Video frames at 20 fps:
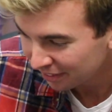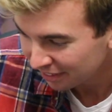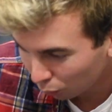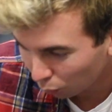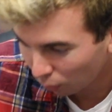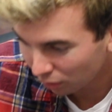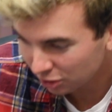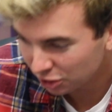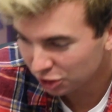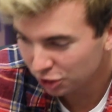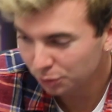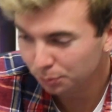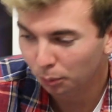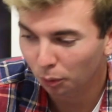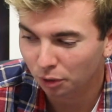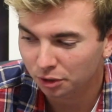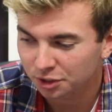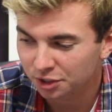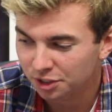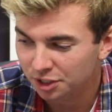What
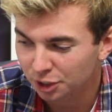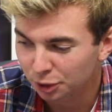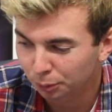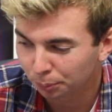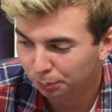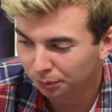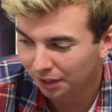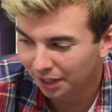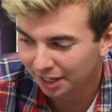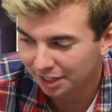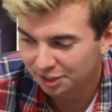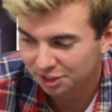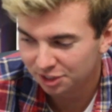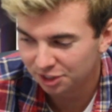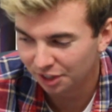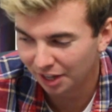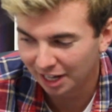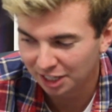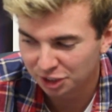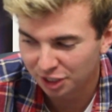sports do you
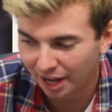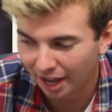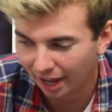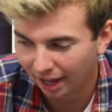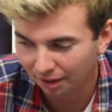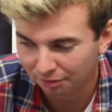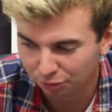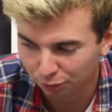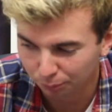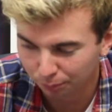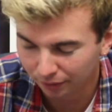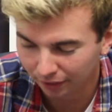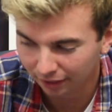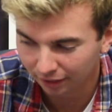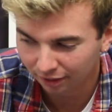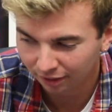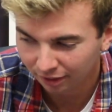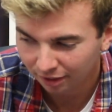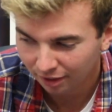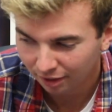play/have you
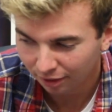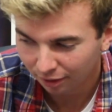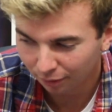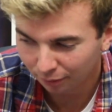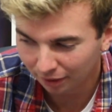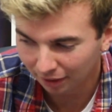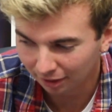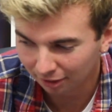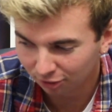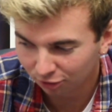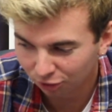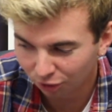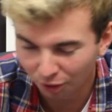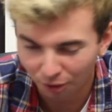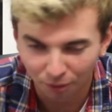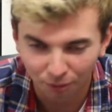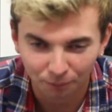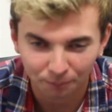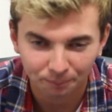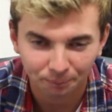played? Okay,
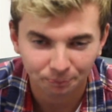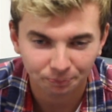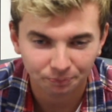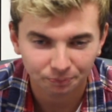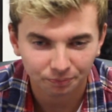so